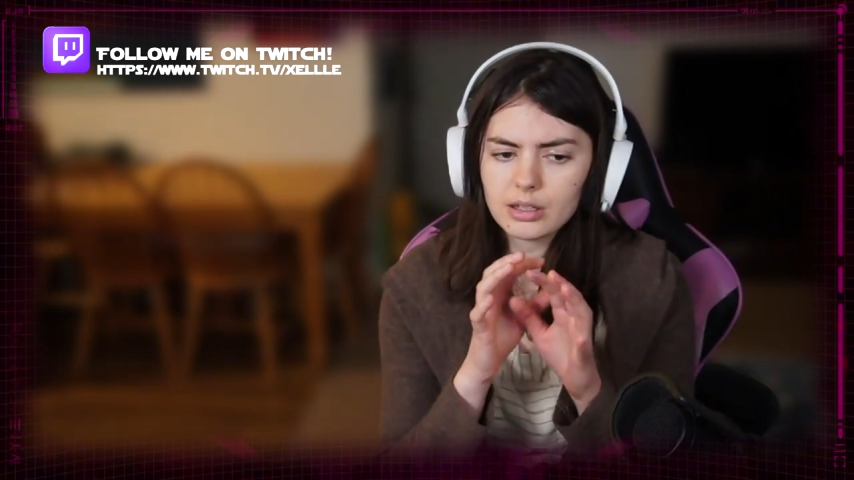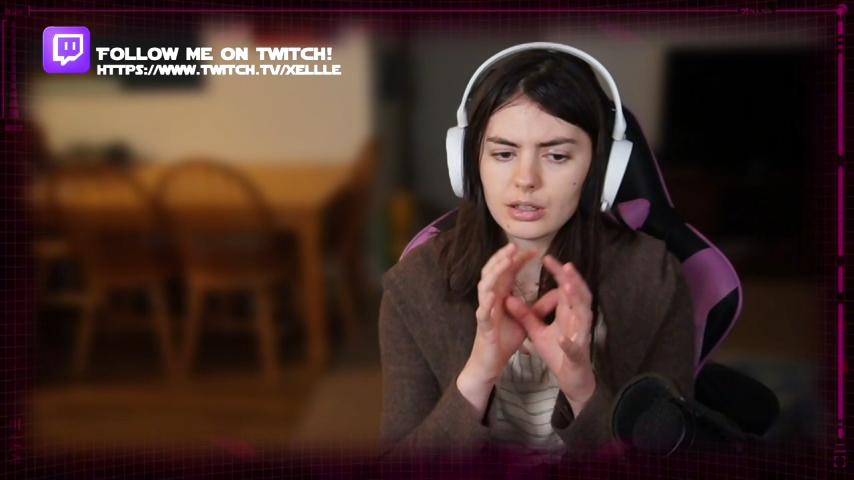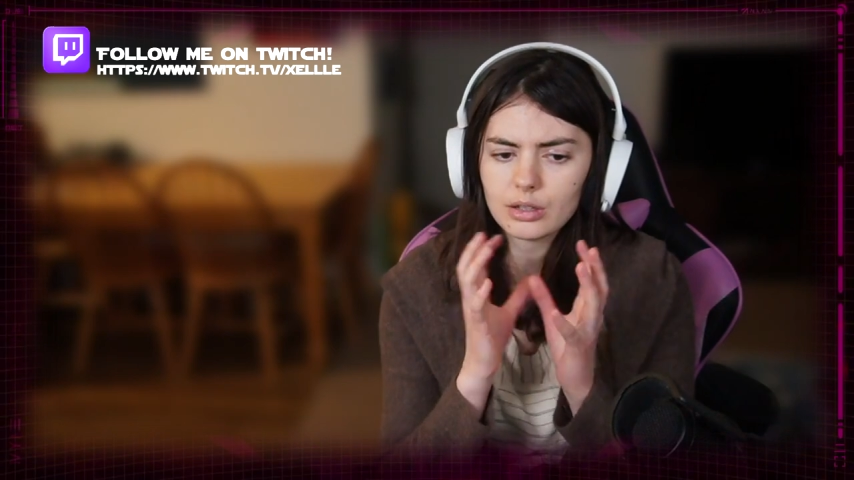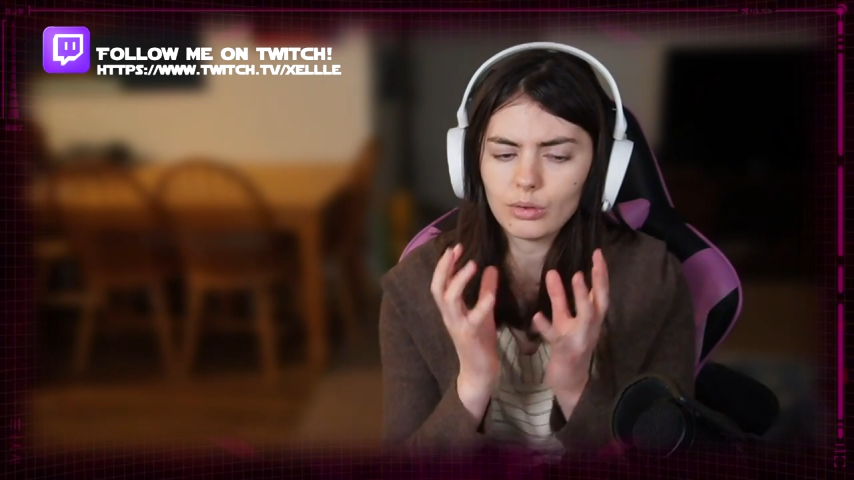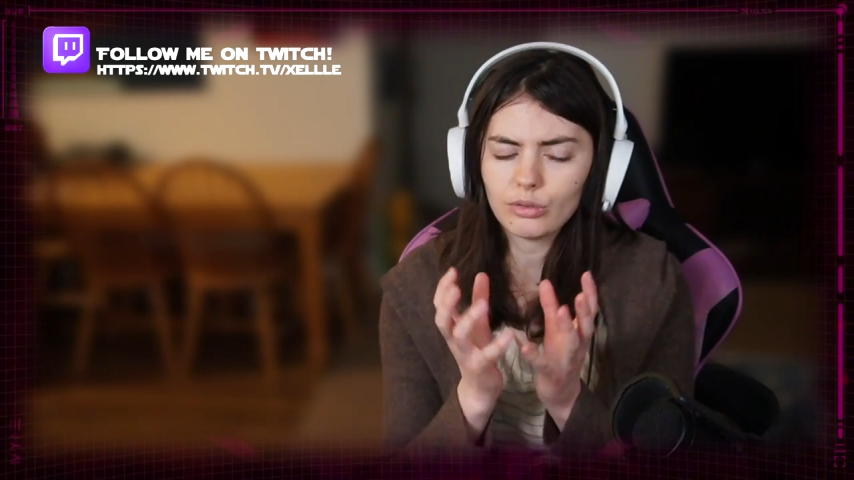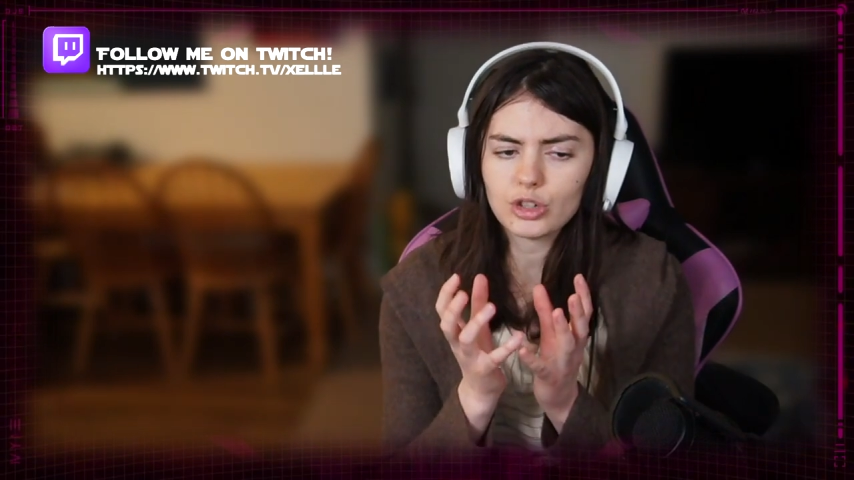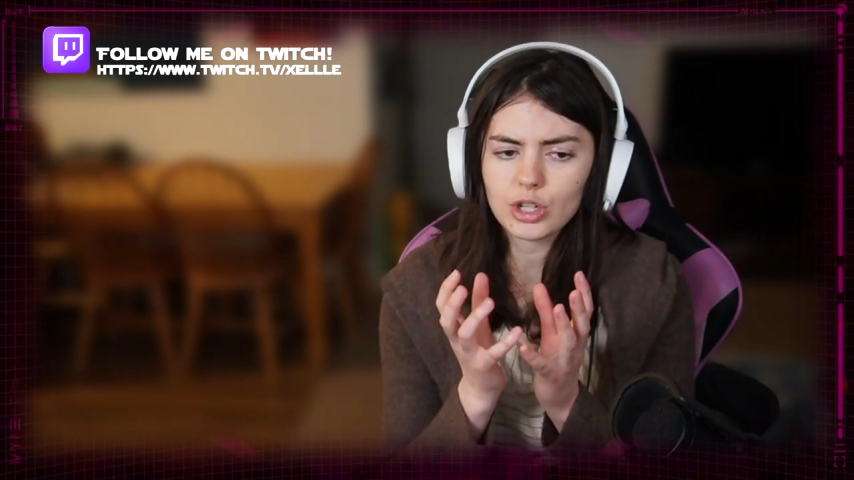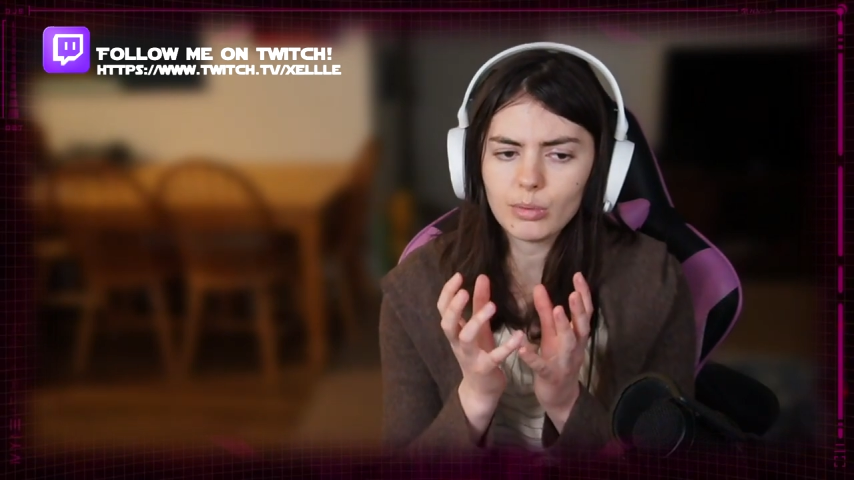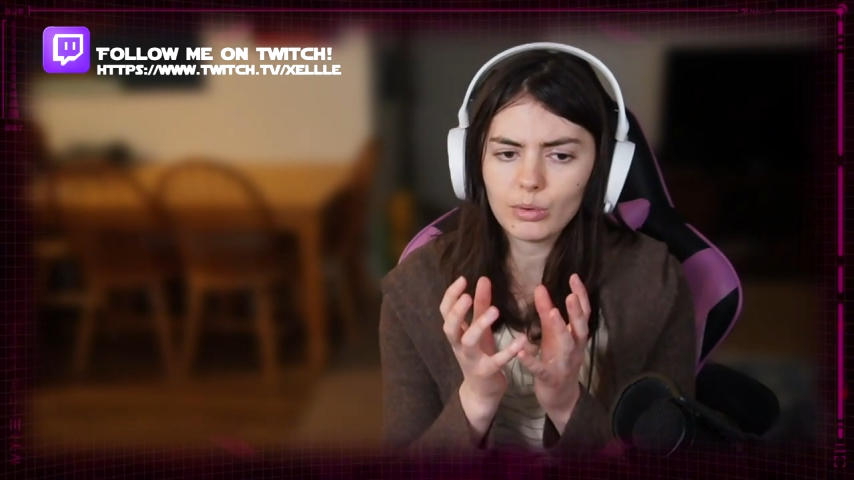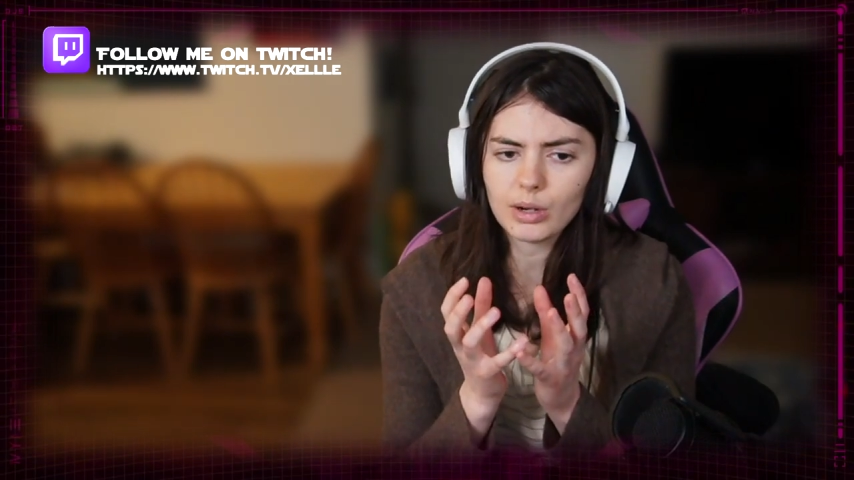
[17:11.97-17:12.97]
its own
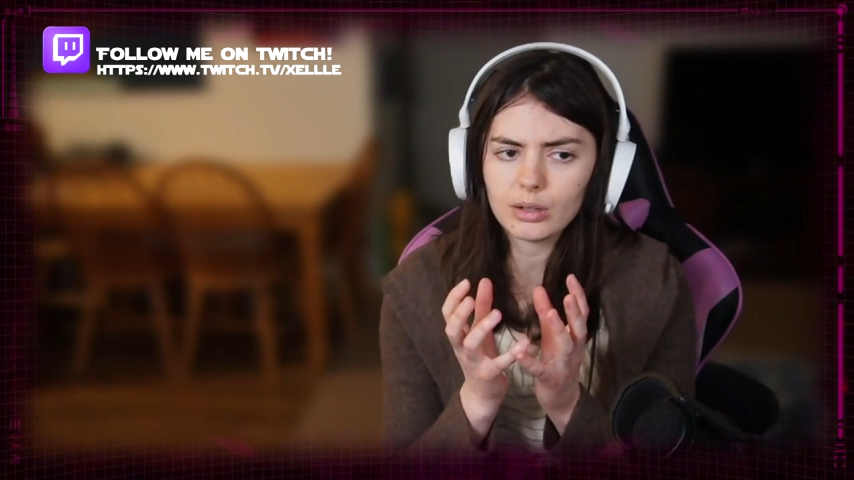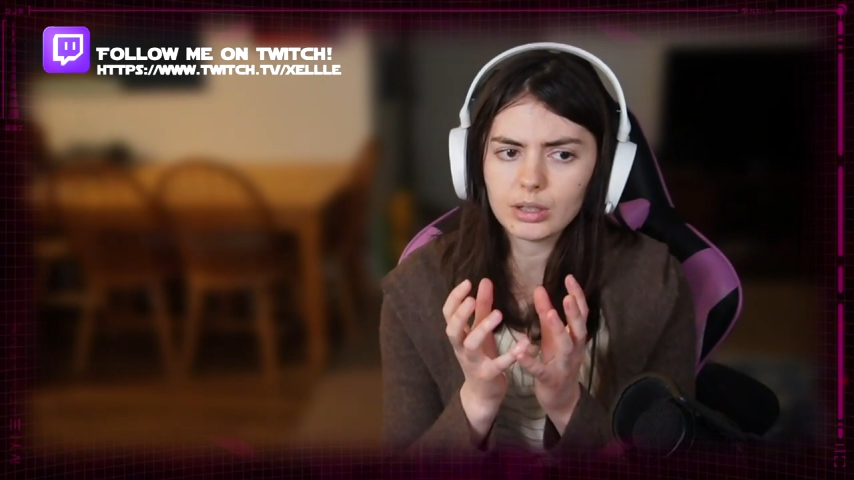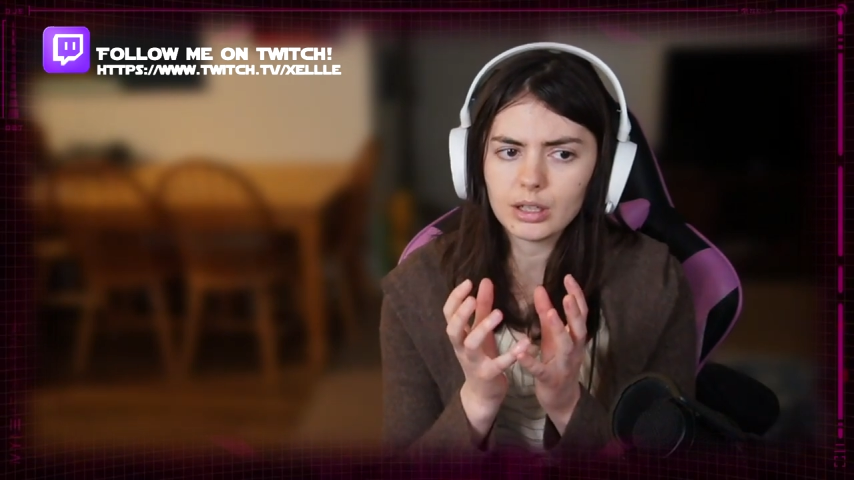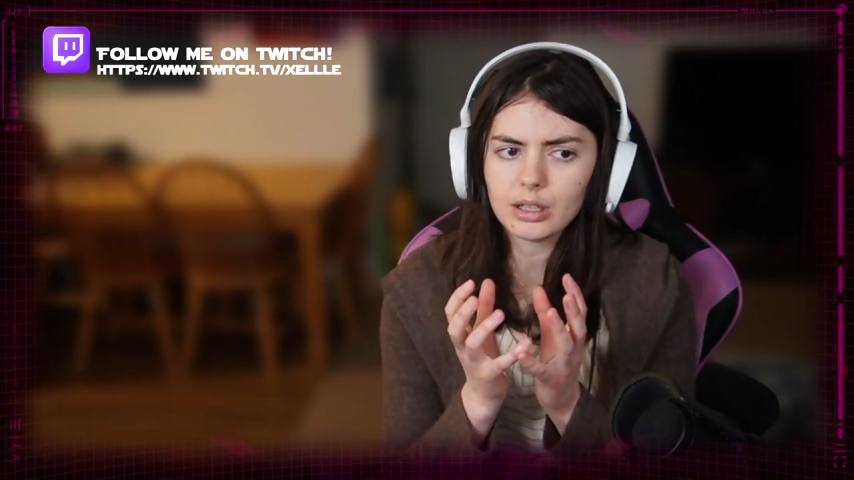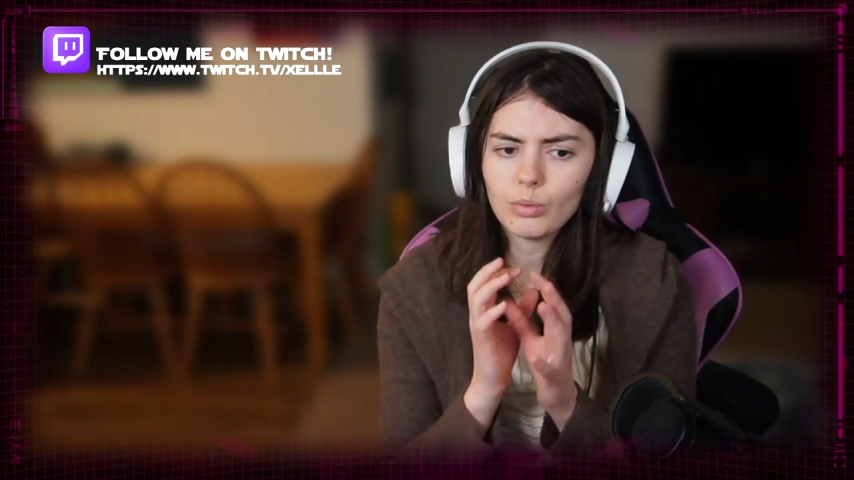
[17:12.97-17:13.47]
shape around it.